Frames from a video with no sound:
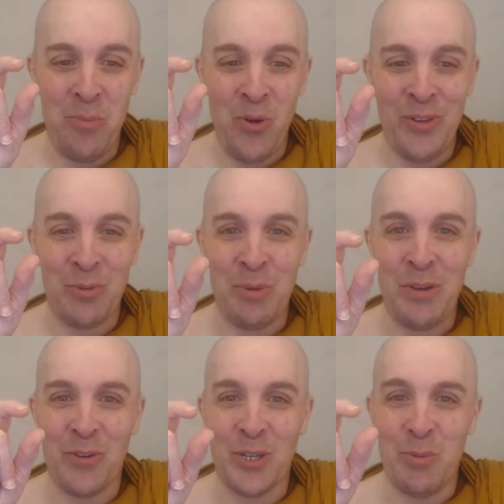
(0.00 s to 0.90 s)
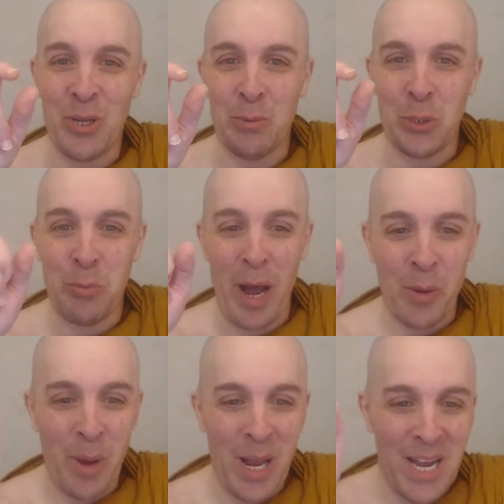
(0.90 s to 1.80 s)
movies when he first becomes
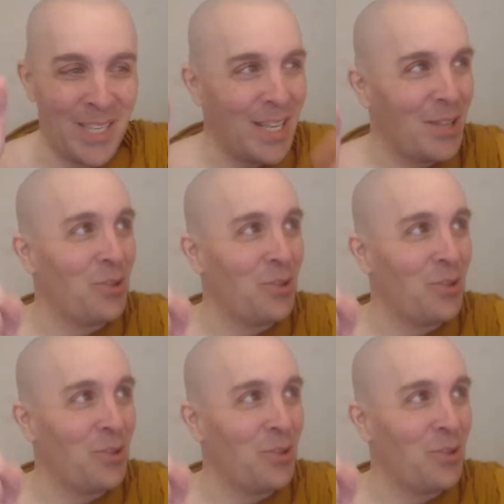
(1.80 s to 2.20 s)
Spider-Man and he's like